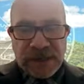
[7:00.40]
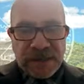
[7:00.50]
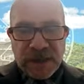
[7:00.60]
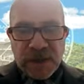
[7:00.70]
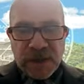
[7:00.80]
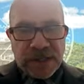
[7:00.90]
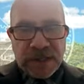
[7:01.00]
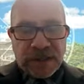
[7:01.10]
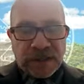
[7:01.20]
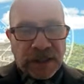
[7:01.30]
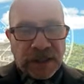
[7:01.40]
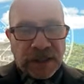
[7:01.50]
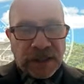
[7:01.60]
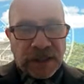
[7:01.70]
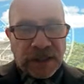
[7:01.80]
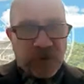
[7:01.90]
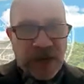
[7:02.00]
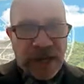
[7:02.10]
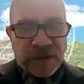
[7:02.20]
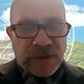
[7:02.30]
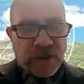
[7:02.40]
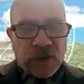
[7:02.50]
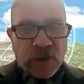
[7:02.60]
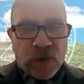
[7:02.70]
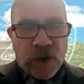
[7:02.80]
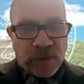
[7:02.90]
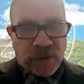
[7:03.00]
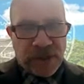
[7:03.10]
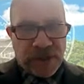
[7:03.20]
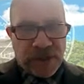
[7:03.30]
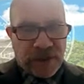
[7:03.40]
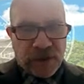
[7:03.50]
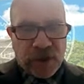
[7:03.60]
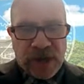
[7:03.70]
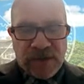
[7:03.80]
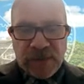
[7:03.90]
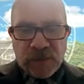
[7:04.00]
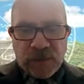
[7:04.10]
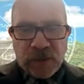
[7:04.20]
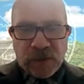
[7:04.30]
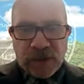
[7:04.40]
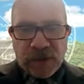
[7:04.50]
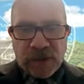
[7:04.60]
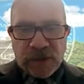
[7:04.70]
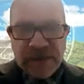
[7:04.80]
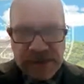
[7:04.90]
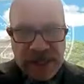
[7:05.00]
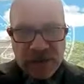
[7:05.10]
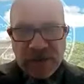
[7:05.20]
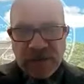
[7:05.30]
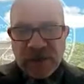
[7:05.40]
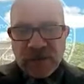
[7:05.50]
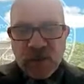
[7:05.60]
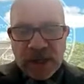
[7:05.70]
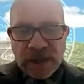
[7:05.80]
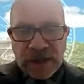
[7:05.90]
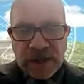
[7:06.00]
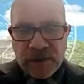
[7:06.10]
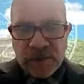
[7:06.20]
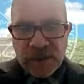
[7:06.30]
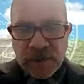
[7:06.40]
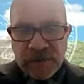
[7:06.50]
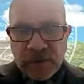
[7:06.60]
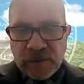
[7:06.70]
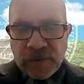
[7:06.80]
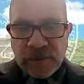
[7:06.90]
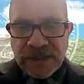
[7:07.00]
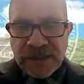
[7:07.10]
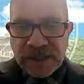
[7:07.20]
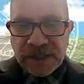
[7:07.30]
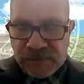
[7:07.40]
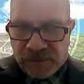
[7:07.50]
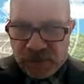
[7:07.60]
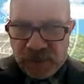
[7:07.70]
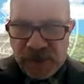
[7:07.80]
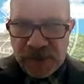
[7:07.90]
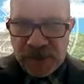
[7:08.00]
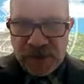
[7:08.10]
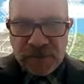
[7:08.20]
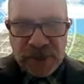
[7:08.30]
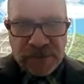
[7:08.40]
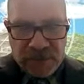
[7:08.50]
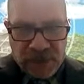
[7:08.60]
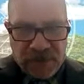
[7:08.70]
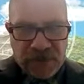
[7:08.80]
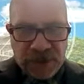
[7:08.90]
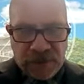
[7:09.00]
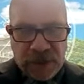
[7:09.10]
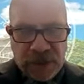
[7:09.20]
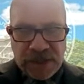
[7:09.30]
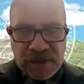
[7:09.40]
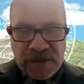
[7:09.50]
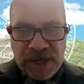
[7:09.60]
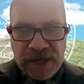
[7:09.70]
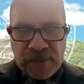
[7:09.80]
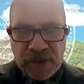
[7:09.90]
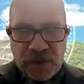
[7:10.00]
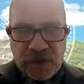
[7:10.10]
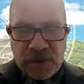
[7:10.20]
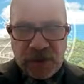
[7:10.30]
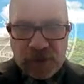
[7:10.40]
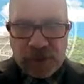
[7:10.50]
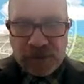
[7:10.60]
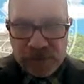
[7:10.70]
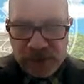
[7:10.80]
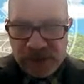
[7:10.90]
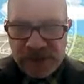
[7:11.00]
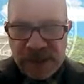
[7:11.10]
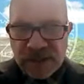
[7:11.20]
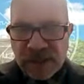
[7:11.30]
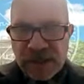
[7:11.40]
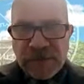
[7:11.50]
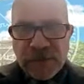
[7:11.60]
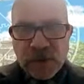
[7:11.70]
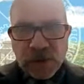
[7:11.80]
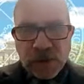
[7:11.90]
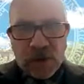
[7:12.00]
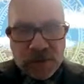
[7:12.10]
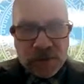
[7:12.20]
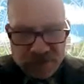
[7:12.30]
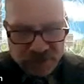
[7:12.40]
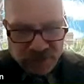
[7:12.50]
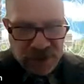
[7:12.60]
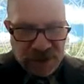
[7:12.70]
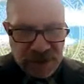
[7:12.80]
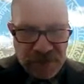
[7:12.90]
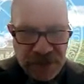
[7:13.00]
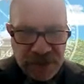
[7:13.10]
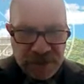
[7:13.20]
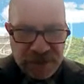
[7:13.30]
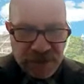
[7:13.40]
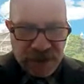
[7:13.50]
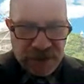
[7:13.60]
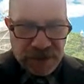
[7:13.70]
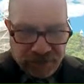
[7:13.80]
he's expressed it in letters that he's drafted to the court, which I don't know have been reviewed or not. I know that there was one letter that was reviewed recently. Mr. Finley requested the opportunity for essentially a furlough to visit the